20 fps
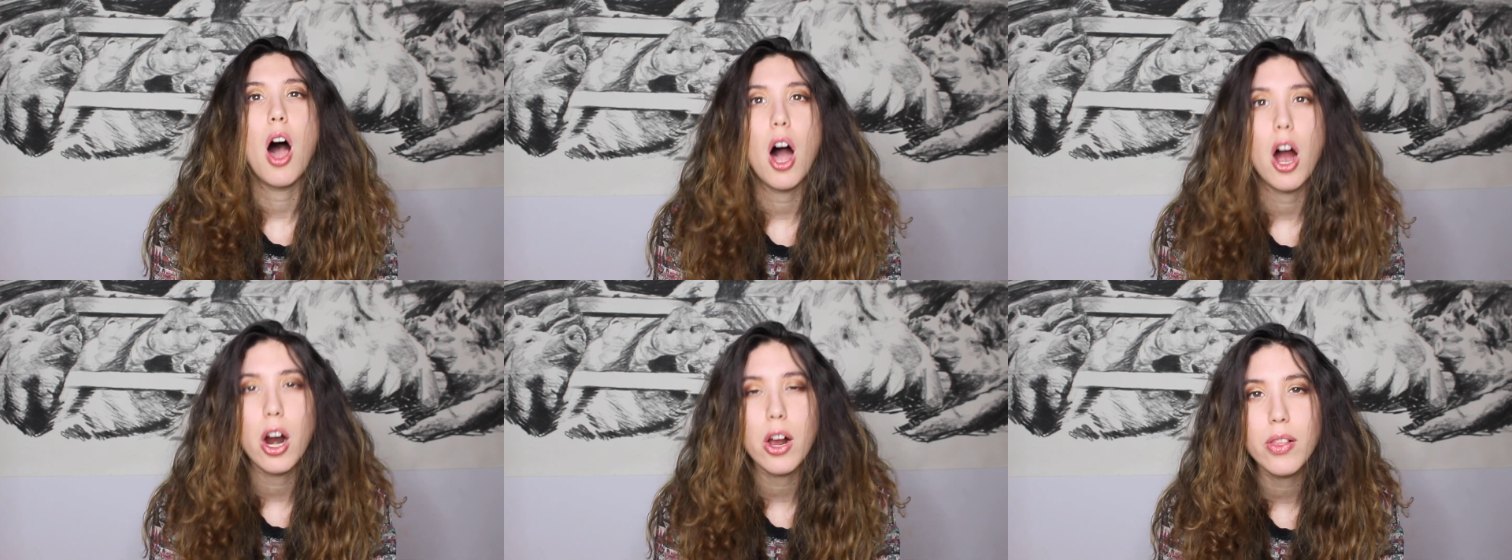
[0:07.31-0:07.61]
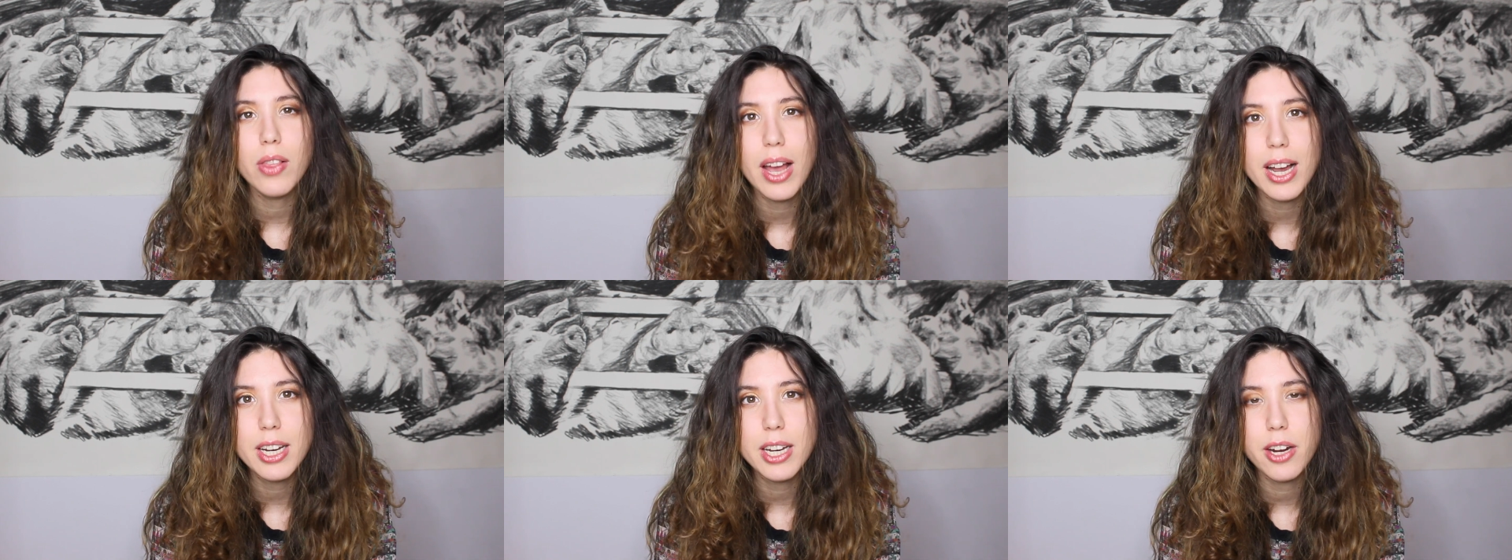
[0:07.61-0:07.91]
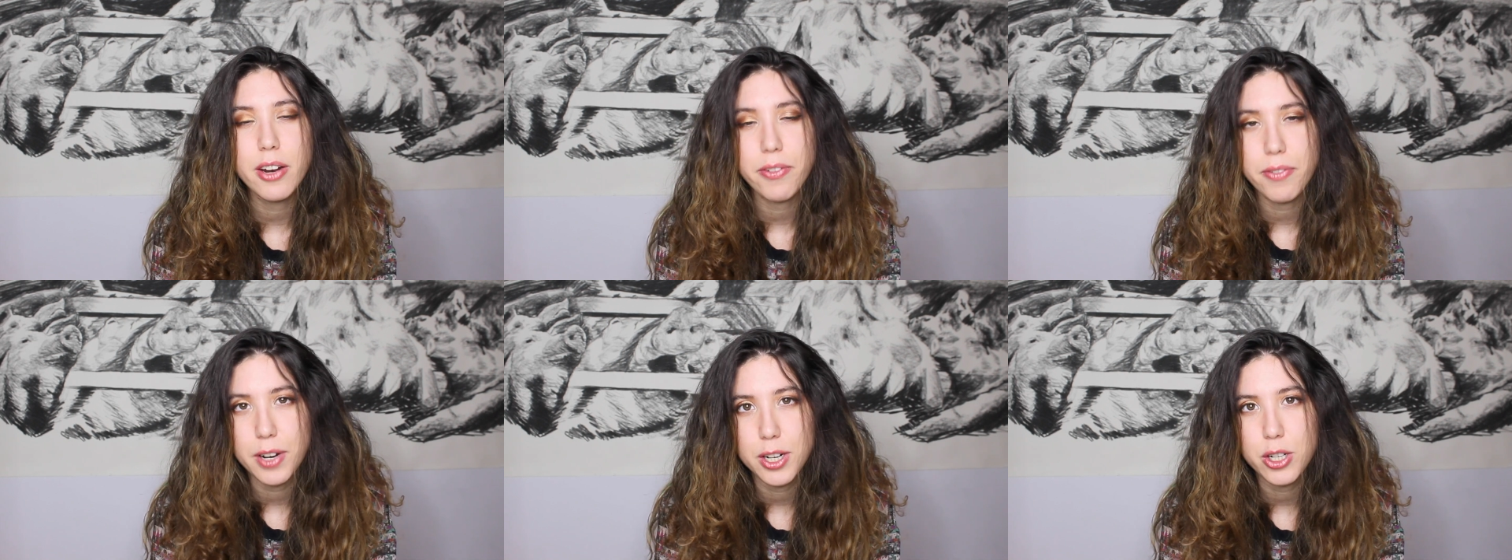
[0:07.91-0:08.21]
Our
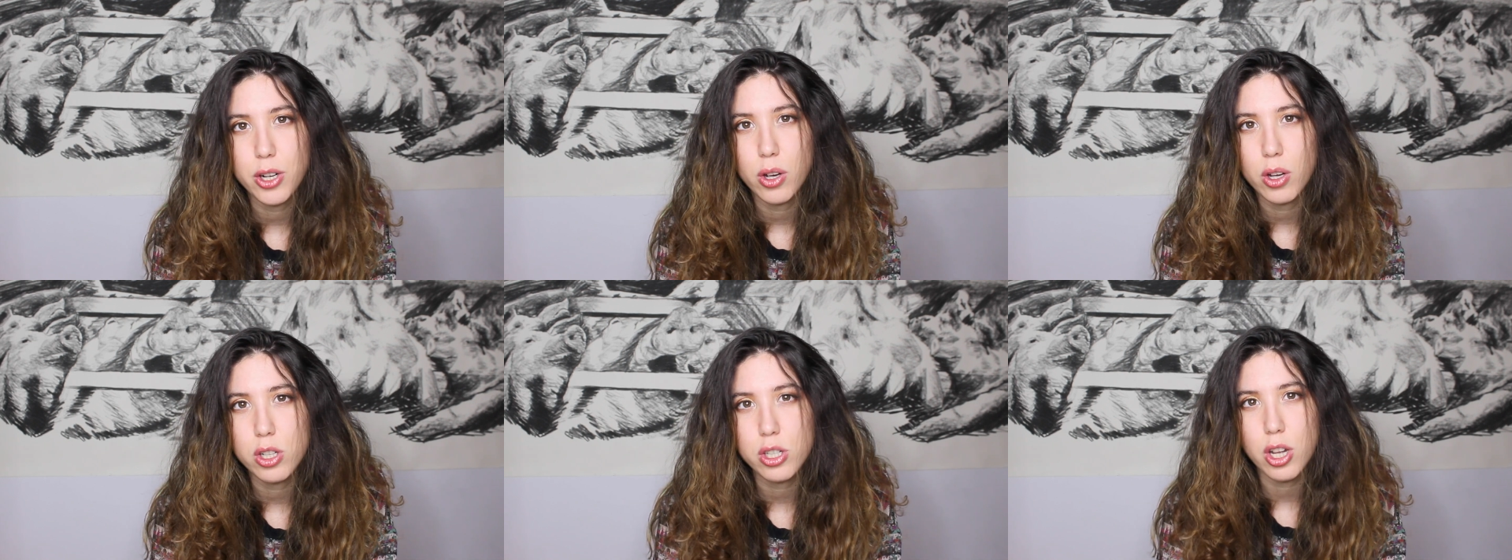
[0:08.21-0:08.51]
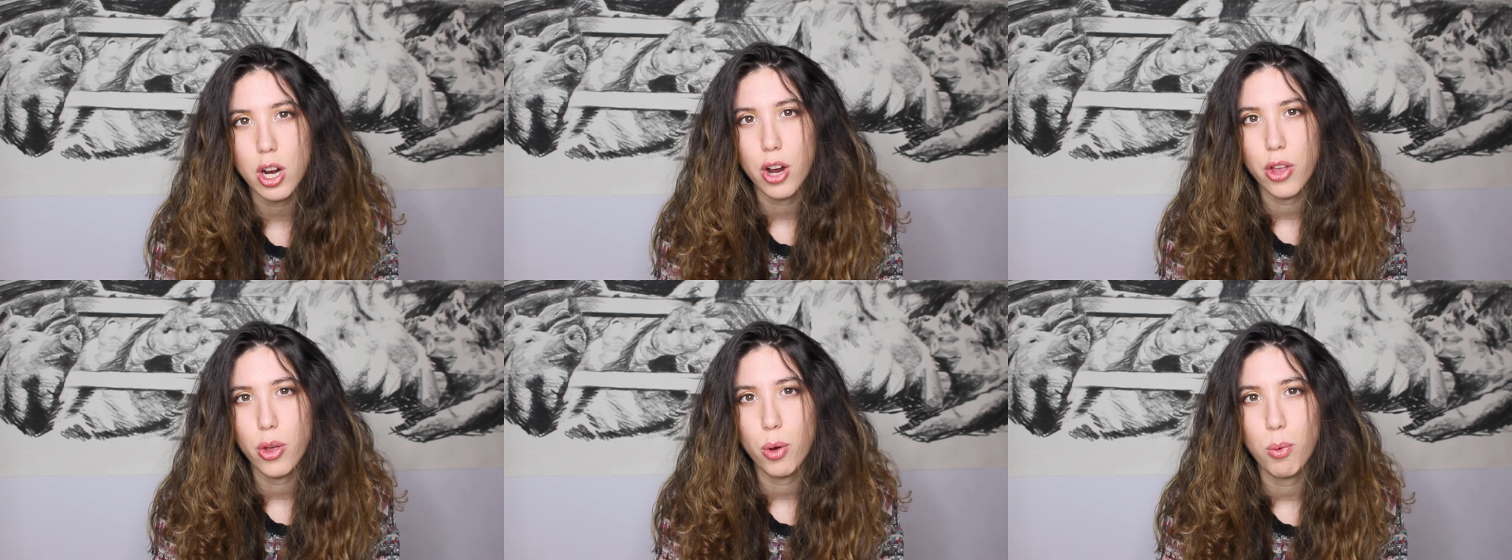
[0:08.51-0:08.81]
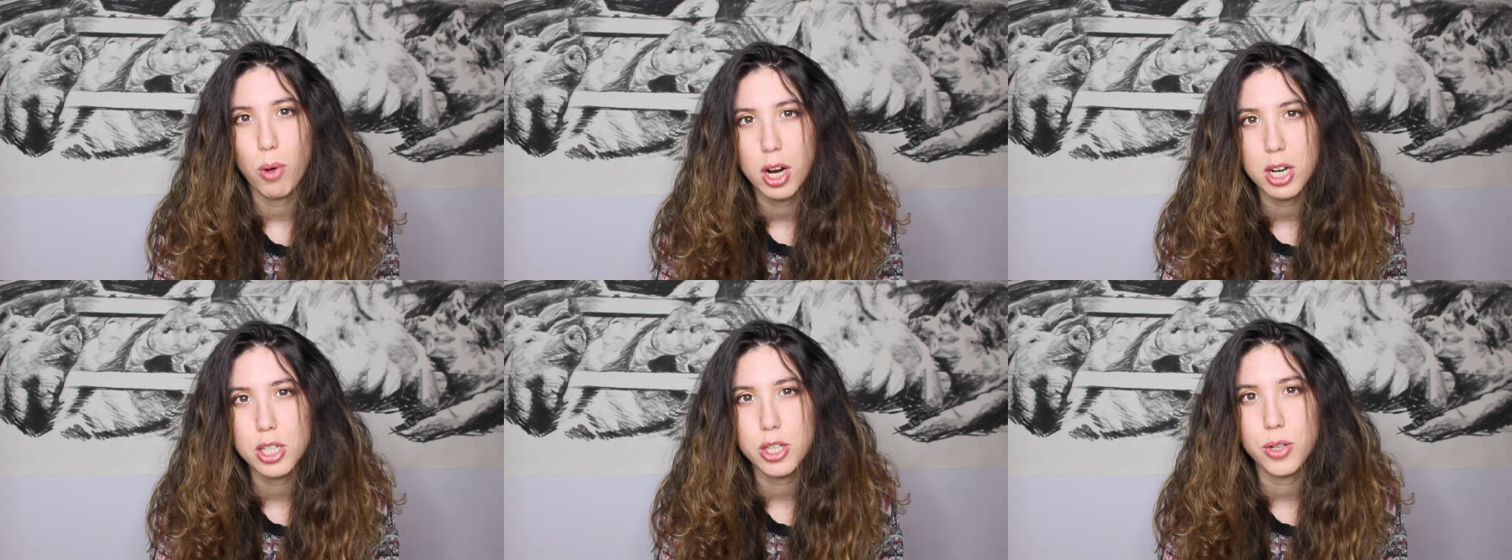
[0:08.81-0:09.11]
elected officials are the
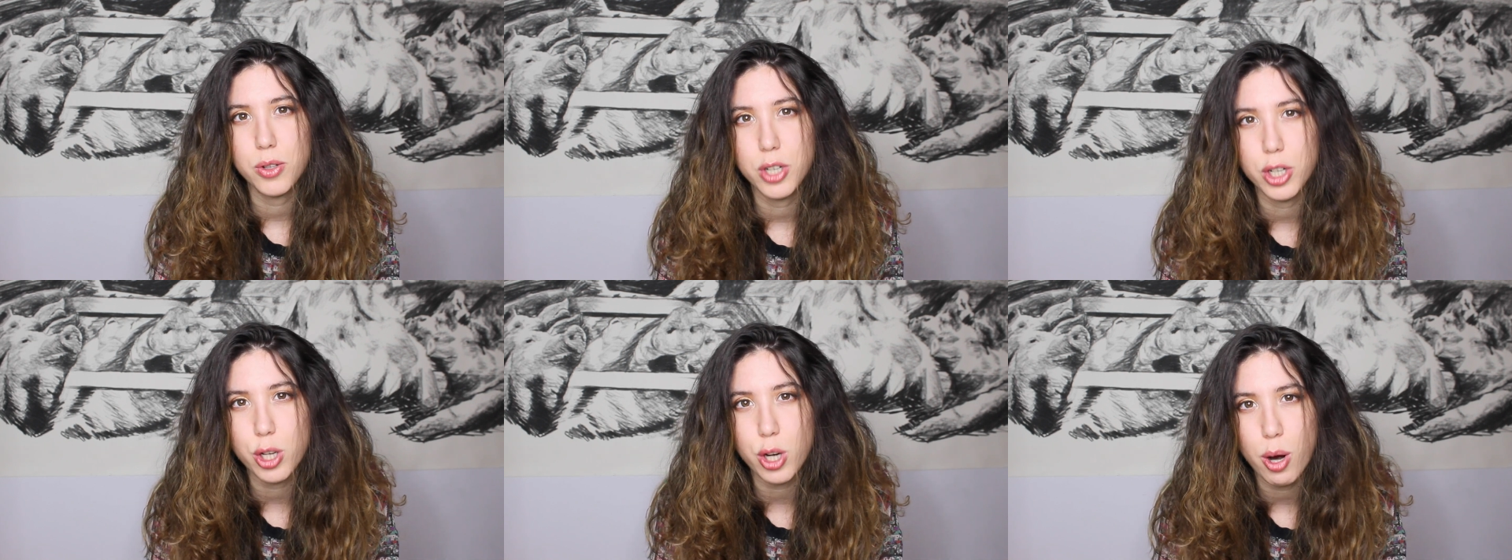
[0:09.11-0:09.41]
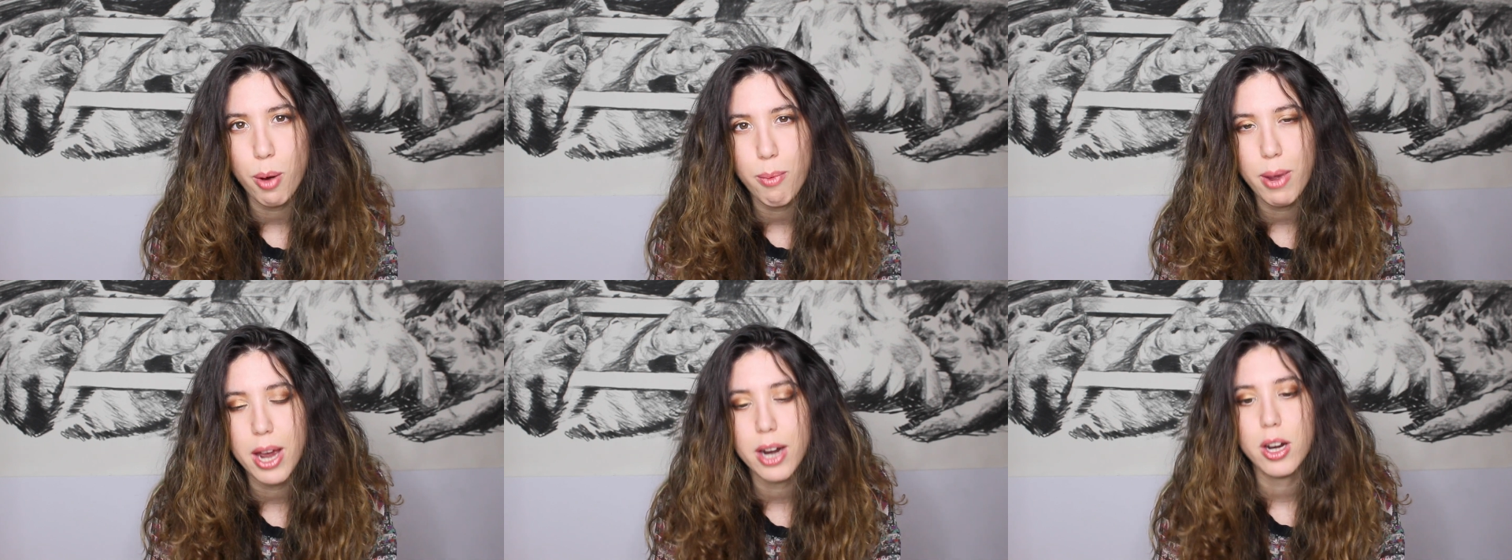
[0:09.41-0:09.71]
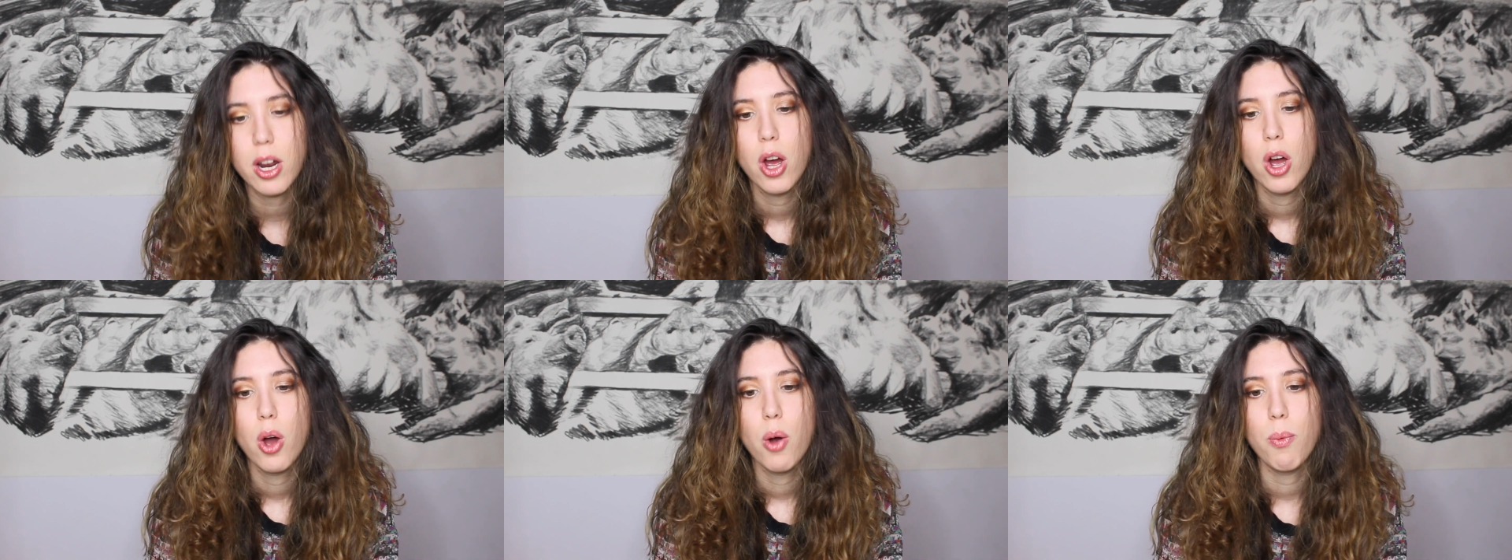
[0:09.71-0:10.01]
ones who
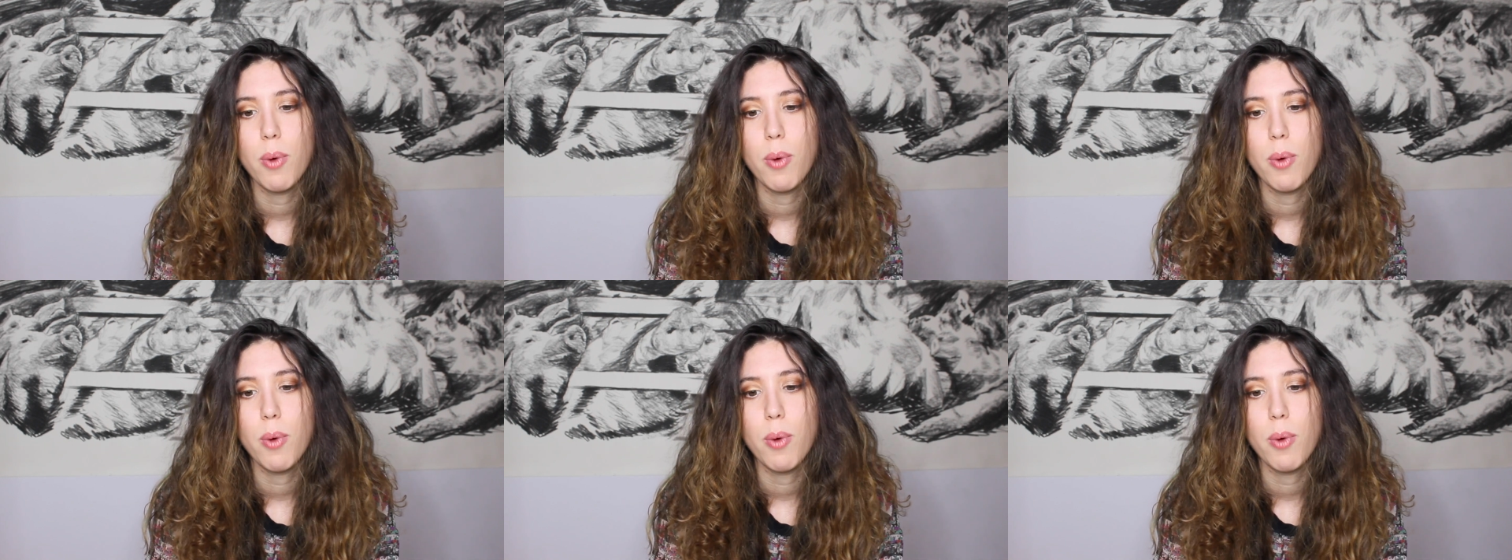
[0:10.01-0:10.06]
determine